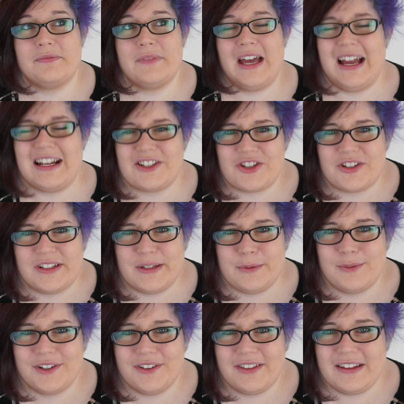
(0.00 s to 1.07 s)
Actually,
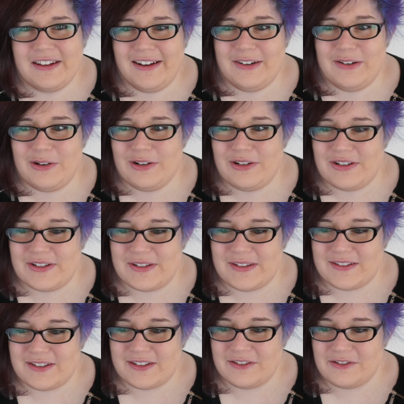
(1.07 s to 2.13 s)
one thing I
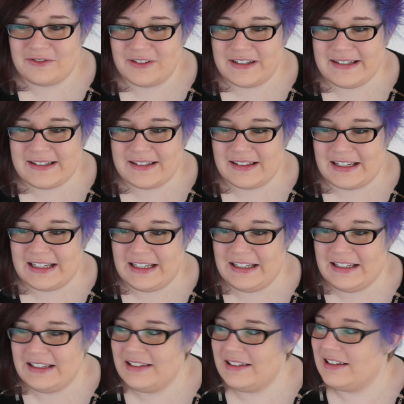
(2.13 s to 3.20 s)
noticed
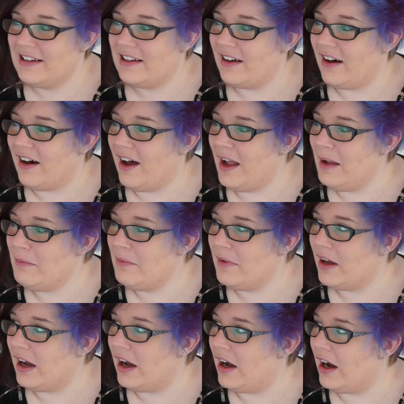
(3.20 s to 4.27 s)
recently,
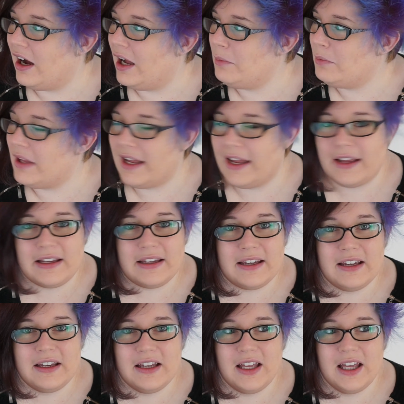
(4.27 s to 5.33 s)
I'm like
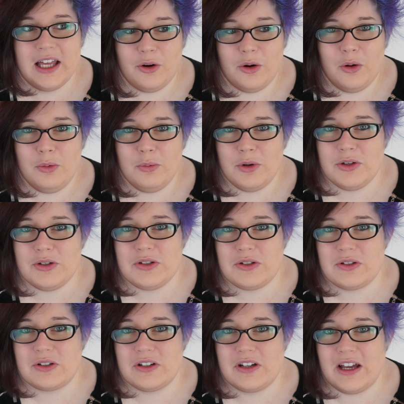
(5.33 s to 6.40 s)

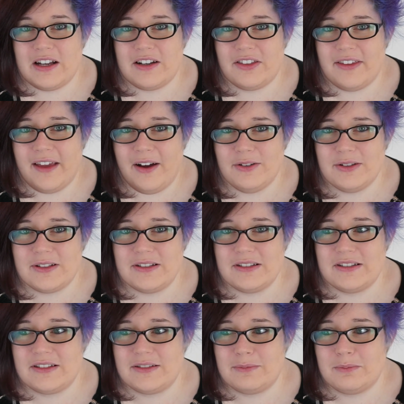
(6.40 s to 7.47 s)
almost at
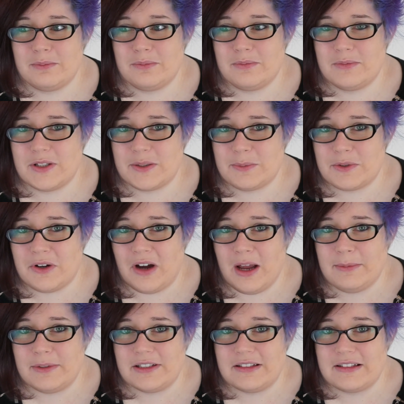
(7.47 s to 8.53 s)
1,000
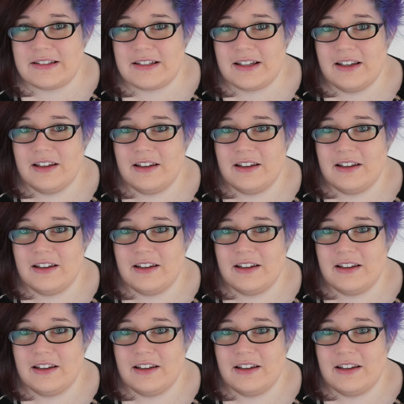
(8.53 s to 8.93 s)
subscribers.